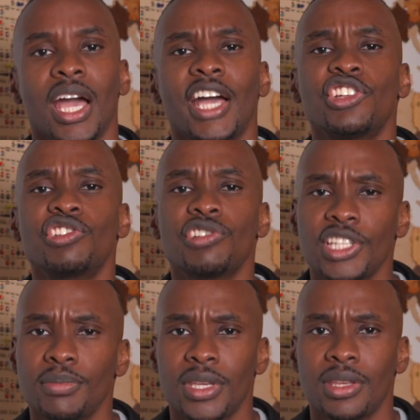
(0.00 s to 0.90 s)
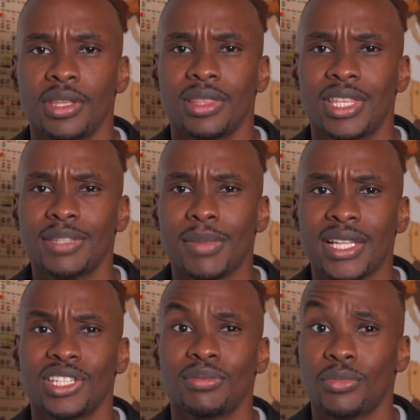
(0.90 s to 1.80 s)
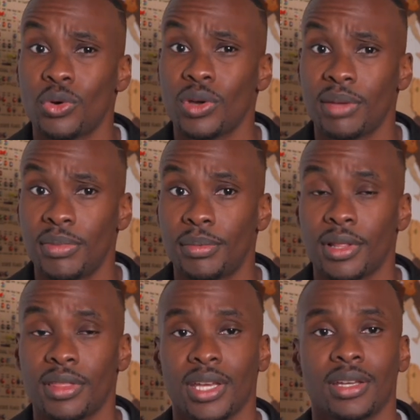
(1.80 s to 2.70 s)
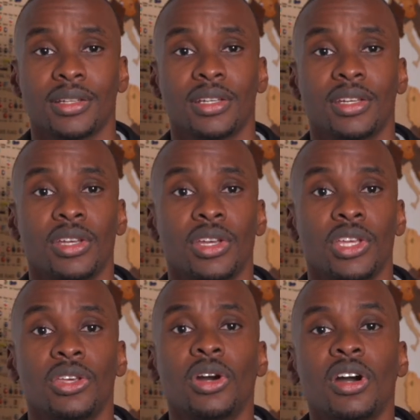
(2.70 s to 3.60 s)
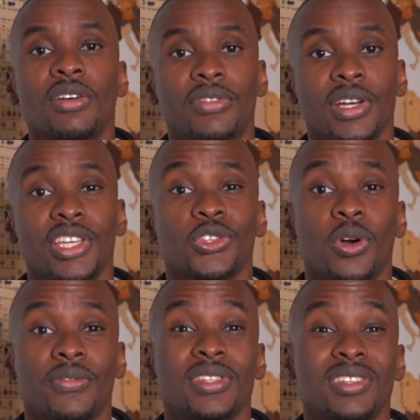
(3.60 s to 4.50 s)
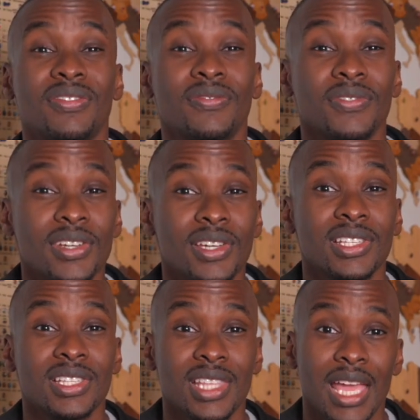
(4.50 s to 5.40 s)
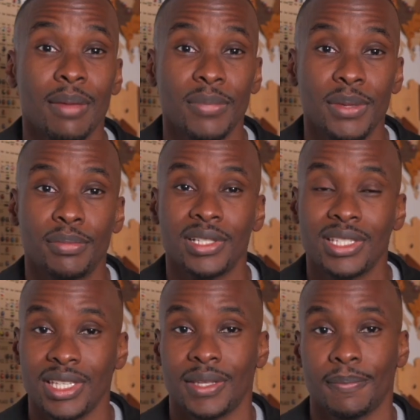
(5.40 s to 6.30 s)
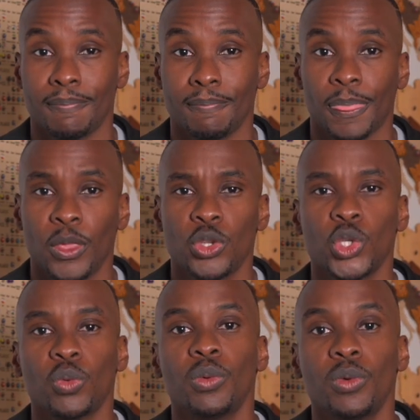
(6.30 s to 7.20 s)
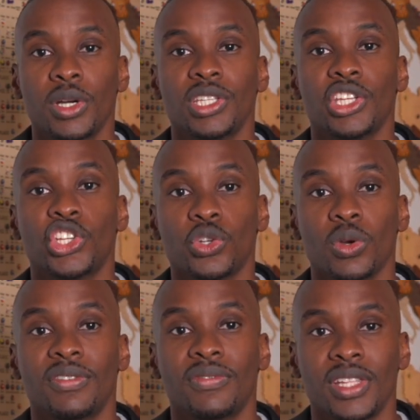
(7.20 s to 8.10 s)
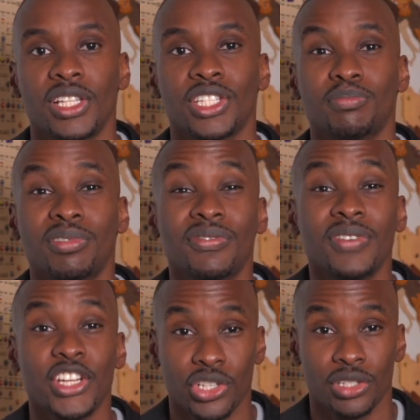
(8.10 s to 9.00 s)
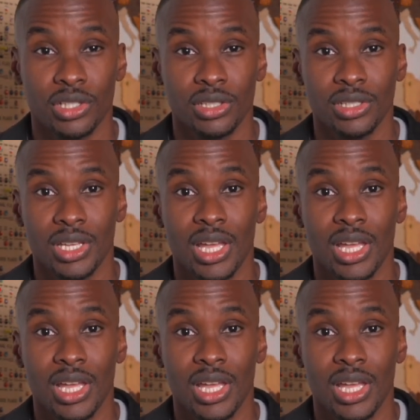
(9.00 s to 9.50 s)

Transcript: And trust me, this matters more than people think. Your cover is often the first thing people see. So we work to ensure it feels professional,